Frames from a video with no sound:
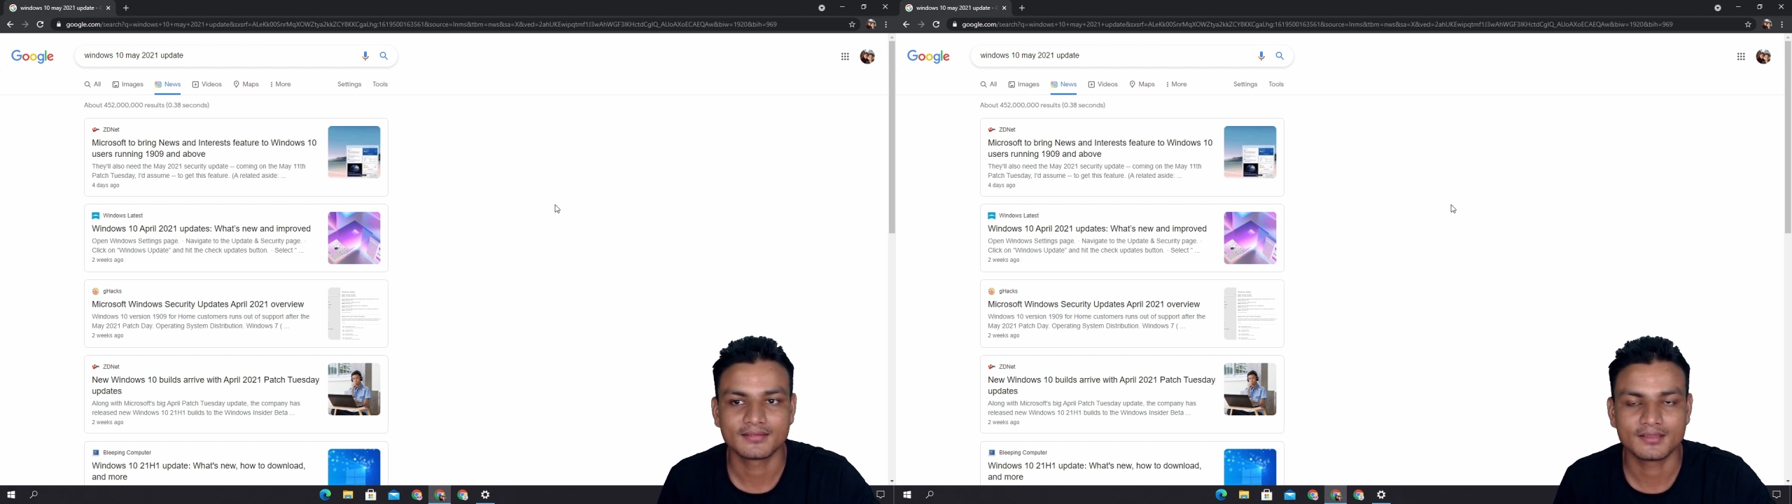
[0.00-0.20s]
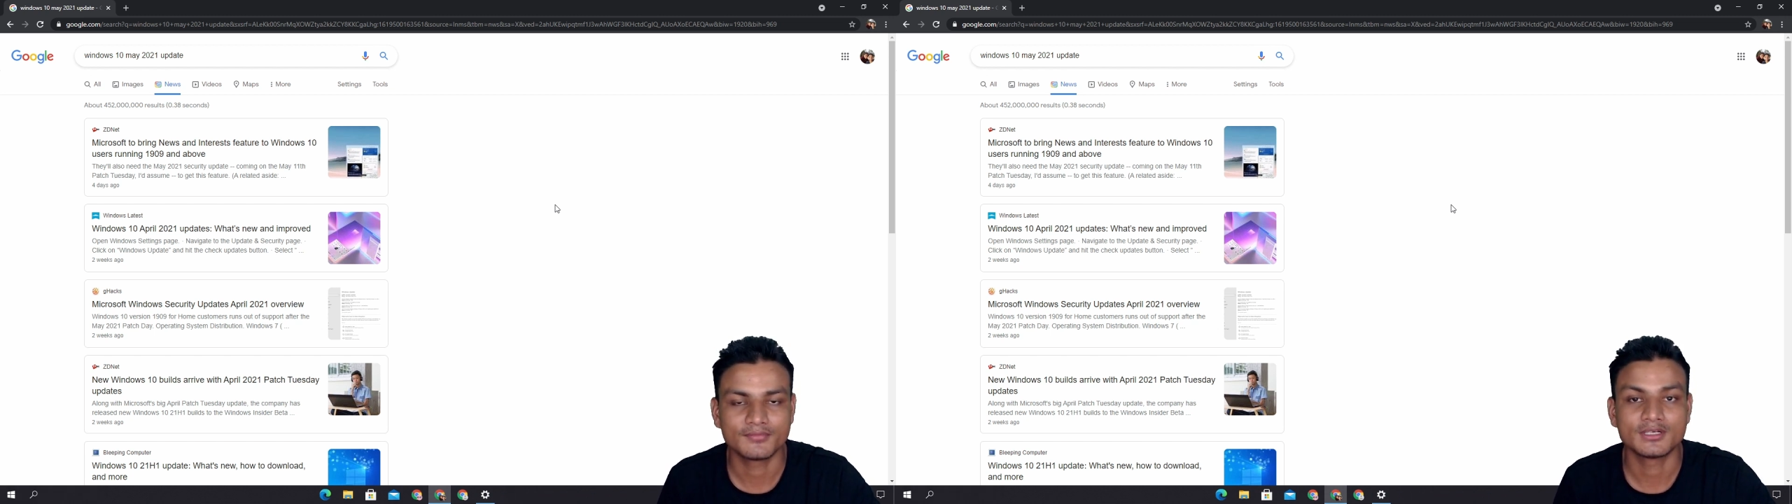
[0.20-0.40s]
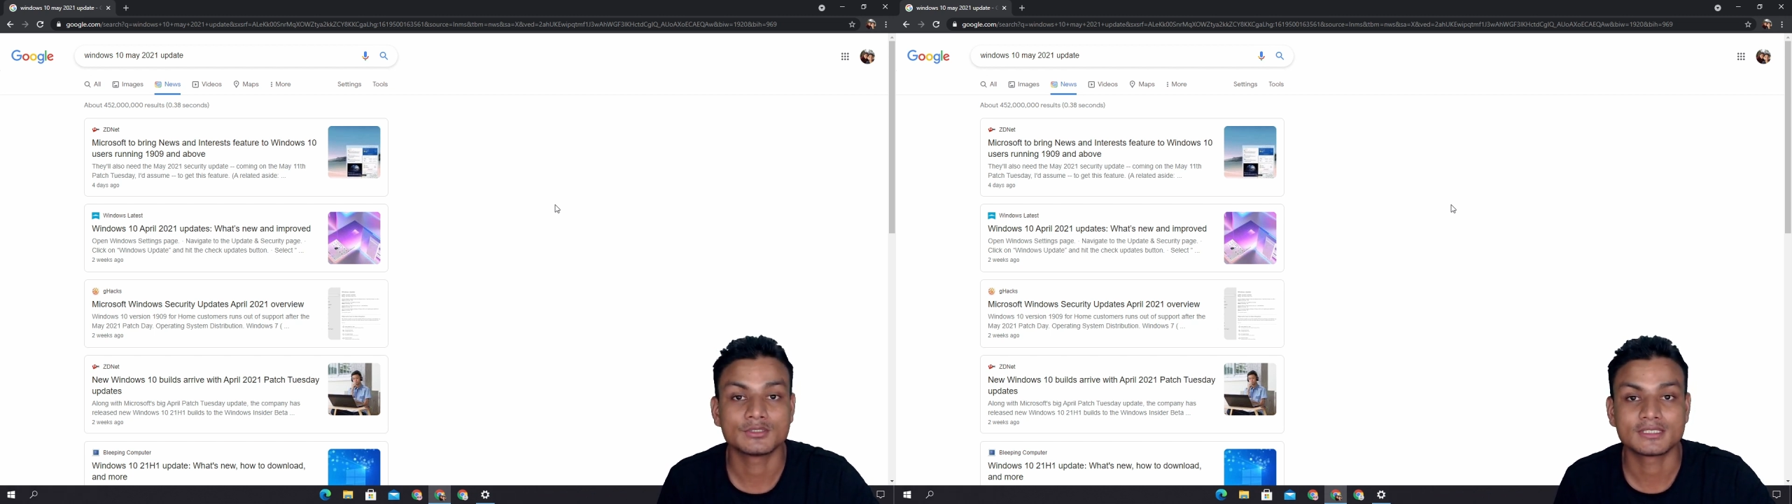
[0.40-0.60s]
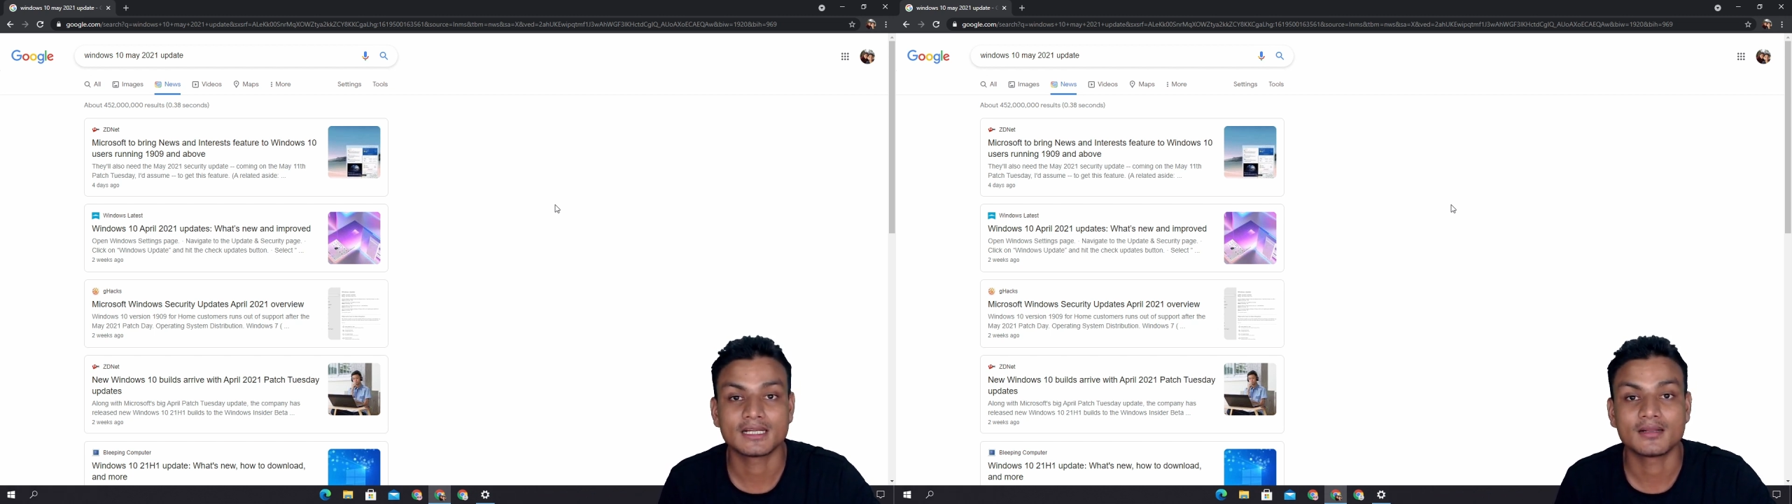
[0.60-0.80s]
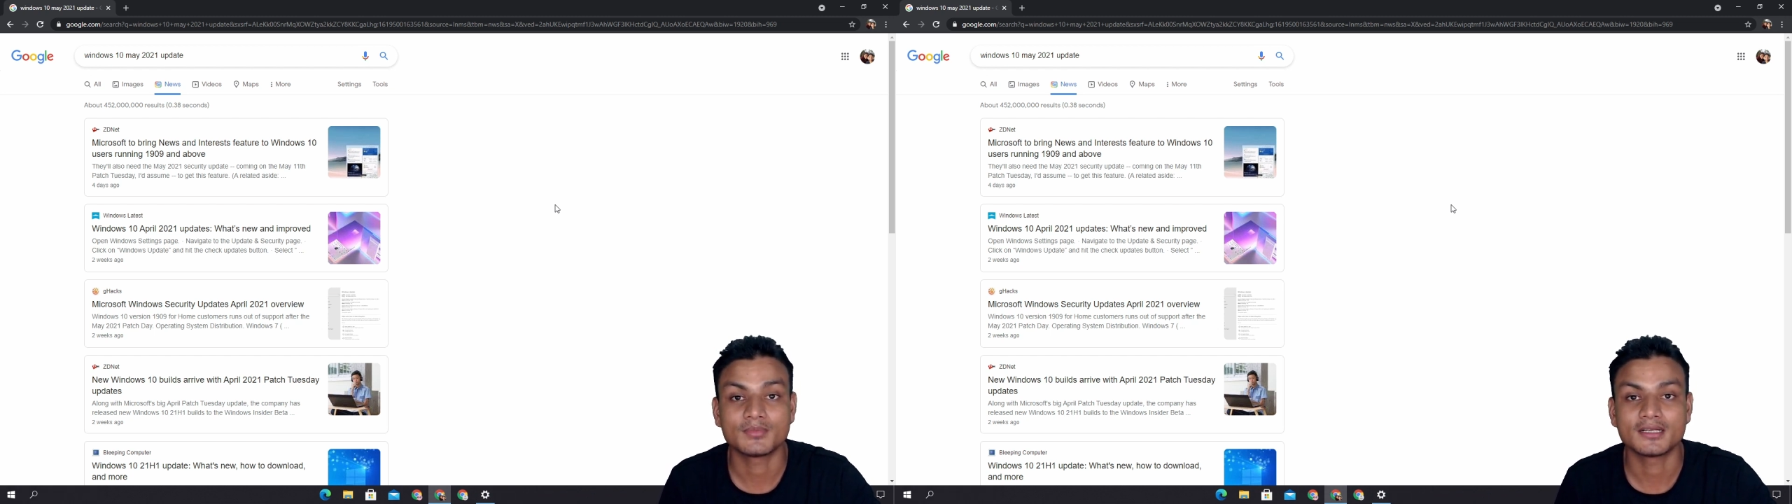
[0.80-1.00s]
the Windows
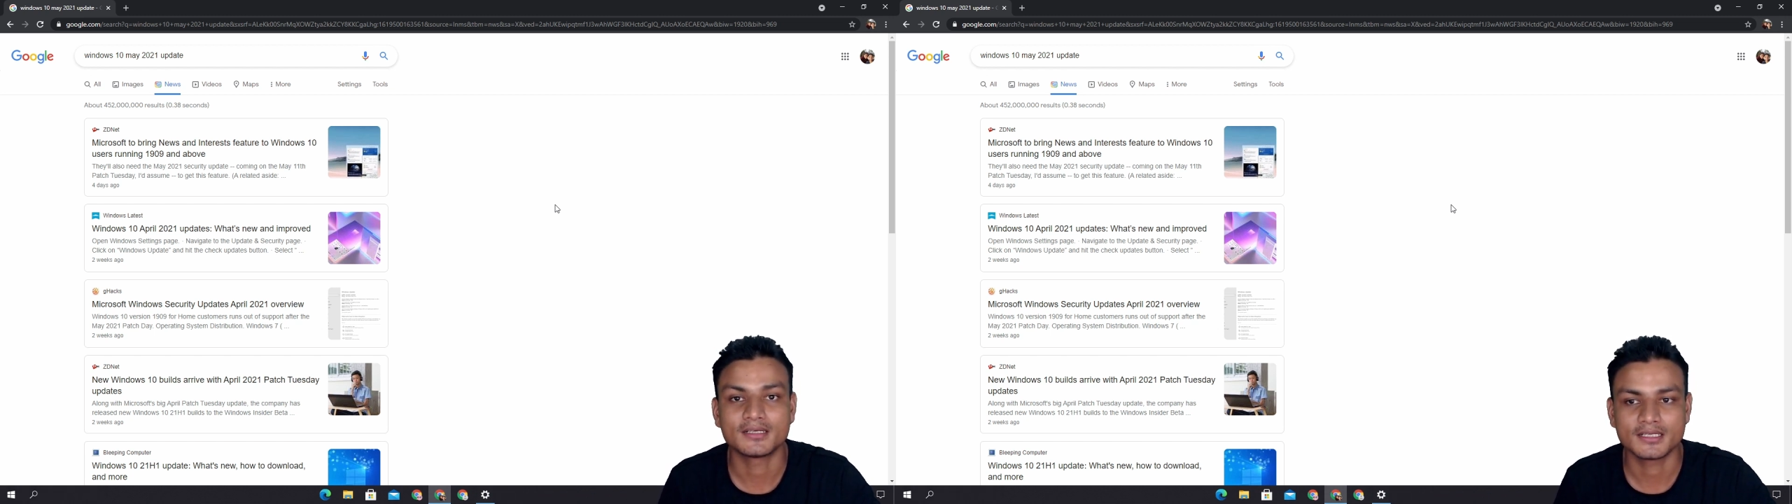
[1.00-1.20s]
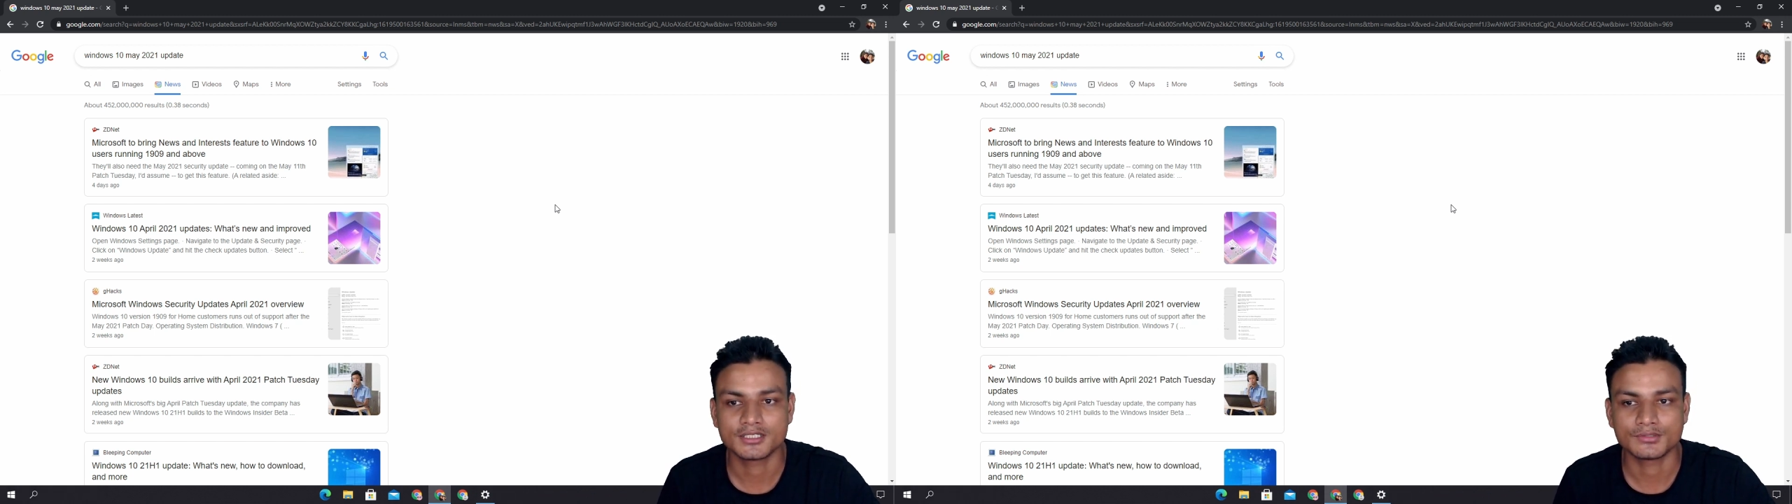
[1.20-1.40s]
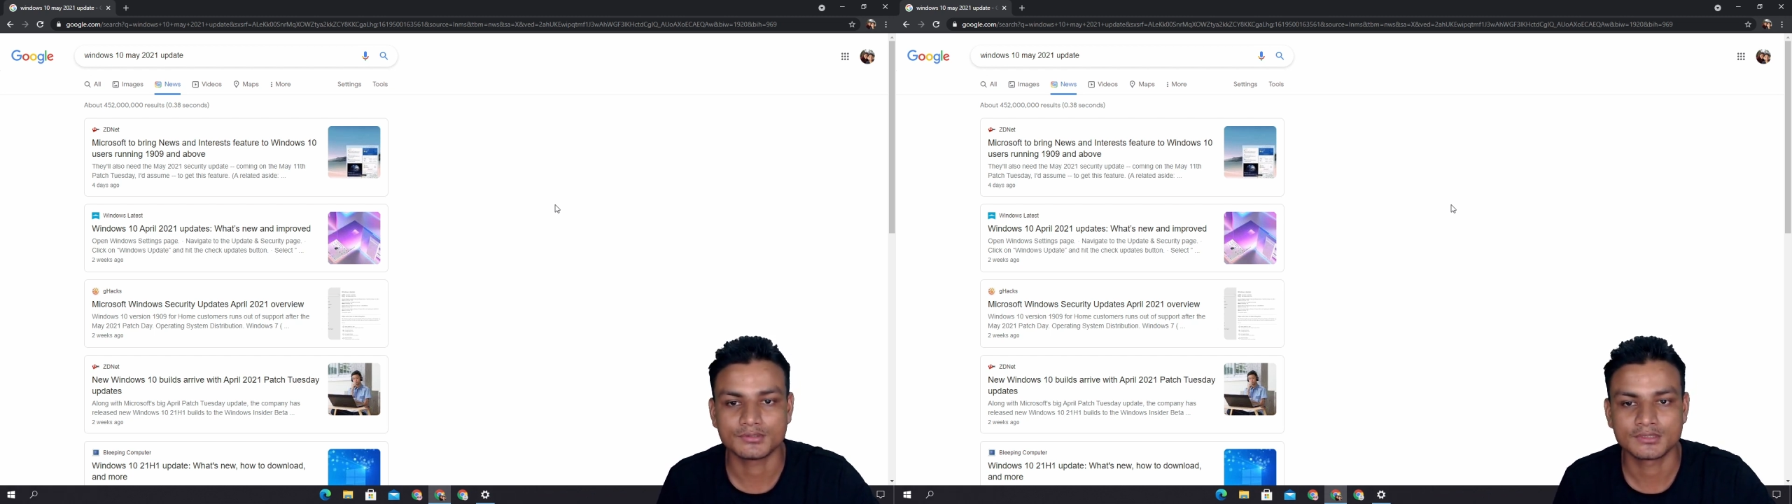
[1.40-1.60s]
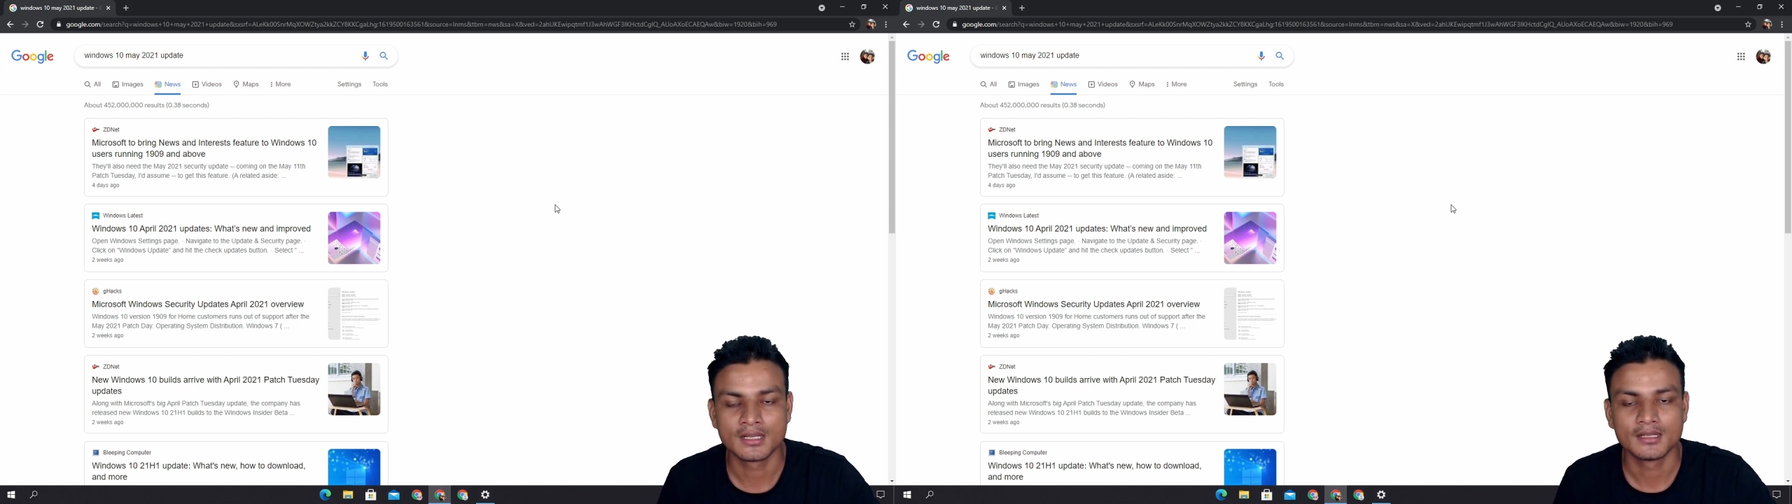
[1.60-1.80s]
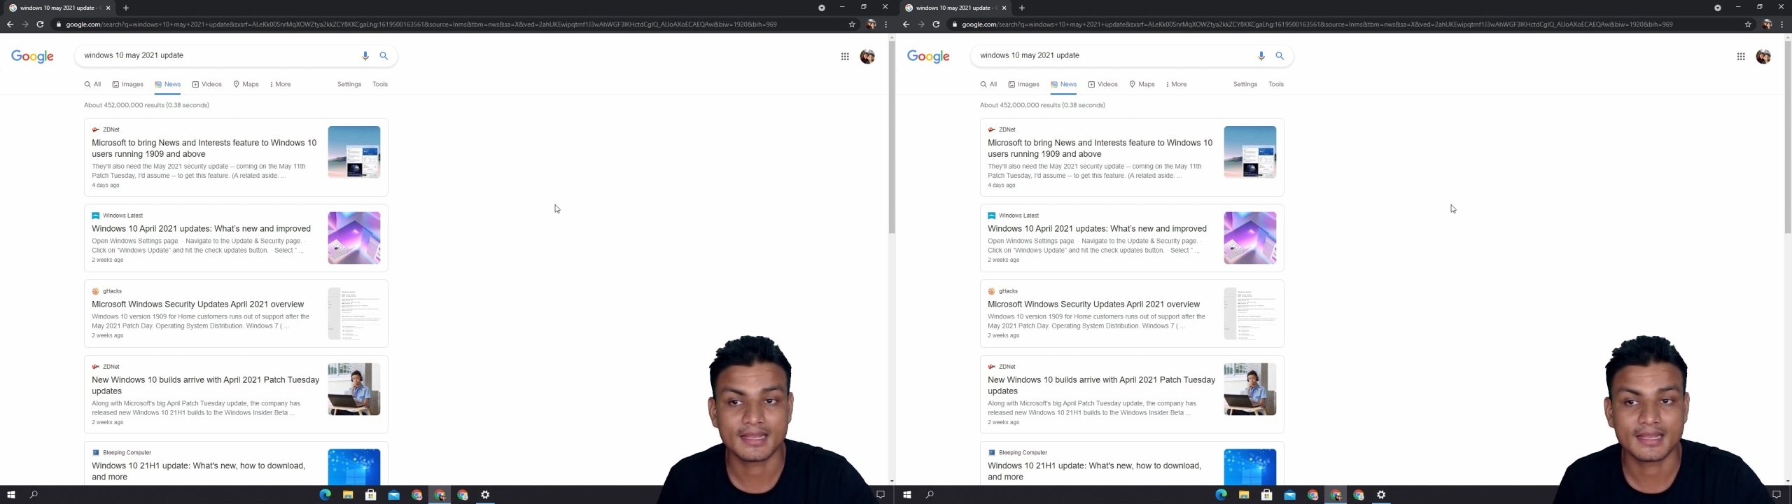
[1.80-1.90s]
10 update issues.